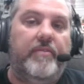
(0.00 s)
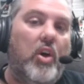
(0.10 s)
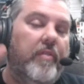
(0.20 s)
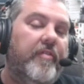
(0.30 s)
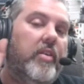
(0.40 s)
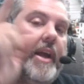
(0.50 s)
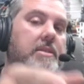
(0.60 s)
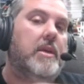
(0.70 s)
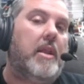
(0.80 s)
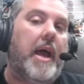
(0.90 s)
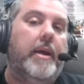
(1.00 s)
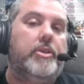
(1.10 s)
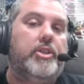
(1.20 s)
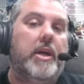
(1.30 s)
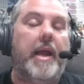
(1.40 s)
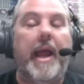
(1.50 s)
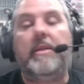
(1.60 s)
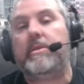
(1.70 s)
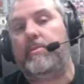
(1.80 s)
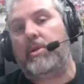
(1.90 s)
Don't forget to like, share, and
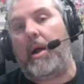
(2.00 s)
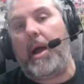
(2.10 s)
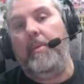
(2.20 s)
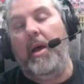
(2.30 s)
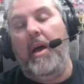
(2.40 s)
subscribe.